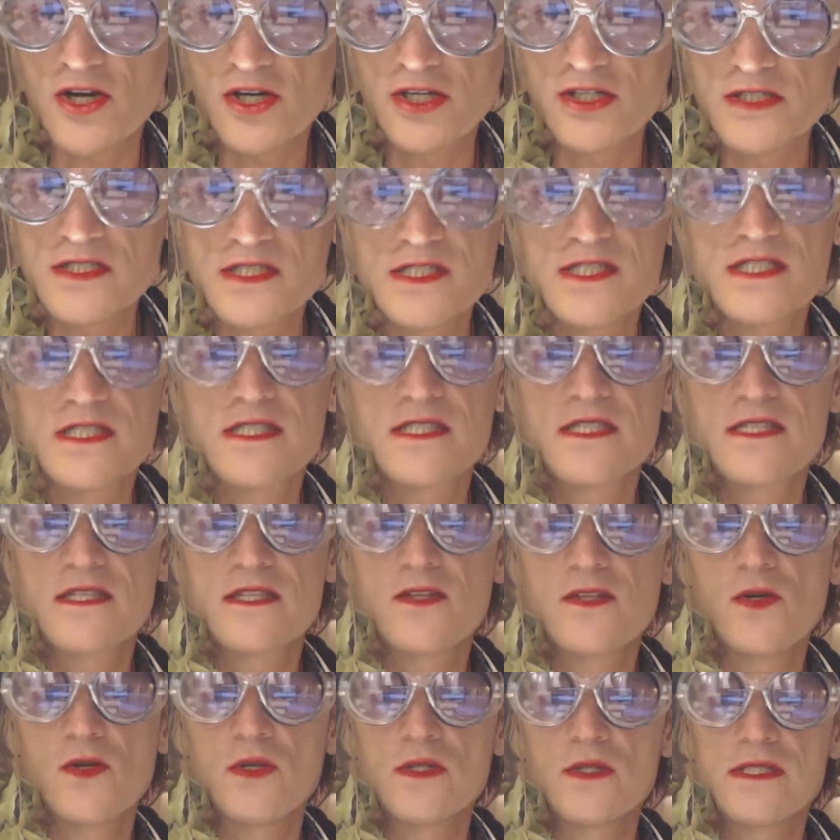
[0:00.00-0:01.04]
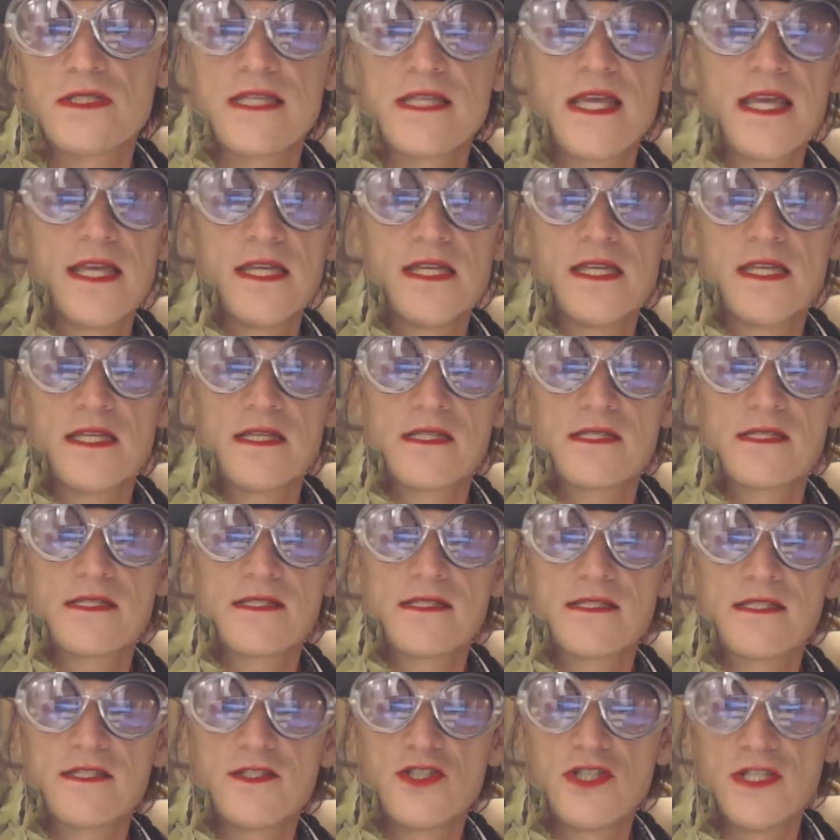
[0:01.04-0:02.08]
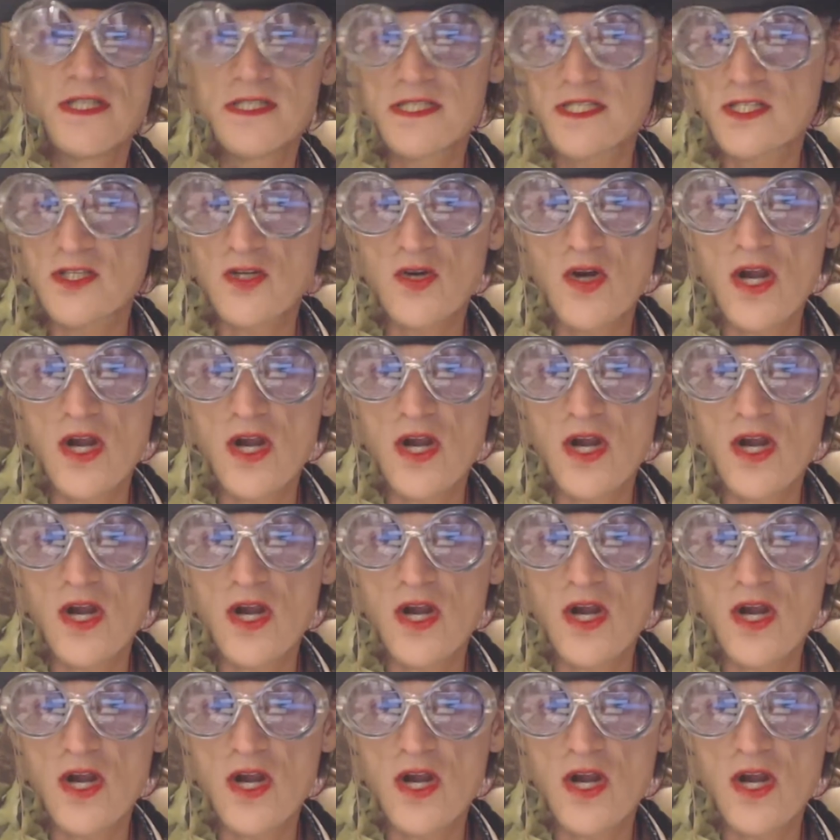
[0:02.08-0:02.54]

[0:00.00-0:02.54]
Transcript: arts, the whole Satanist, Jesus